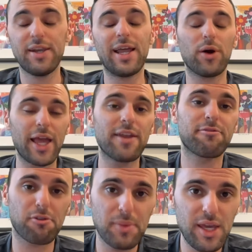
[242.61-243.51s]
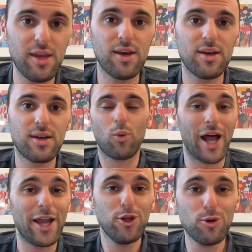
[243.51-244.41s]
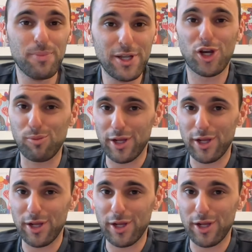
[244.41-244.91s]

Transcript: Now, again, for me, when I do mid-term